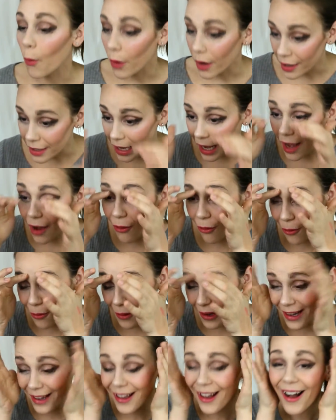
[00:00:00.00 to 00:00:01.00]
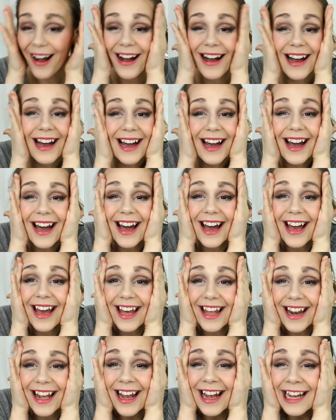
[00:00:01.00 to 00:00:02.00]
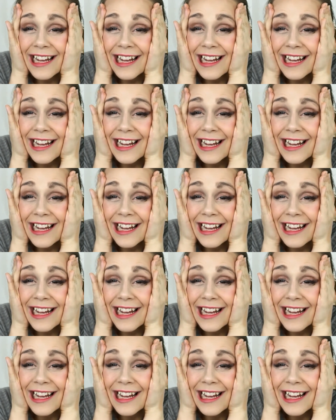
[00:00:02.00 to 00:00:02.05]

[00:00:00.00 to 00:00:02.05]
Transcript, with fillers: work out. Oh my god!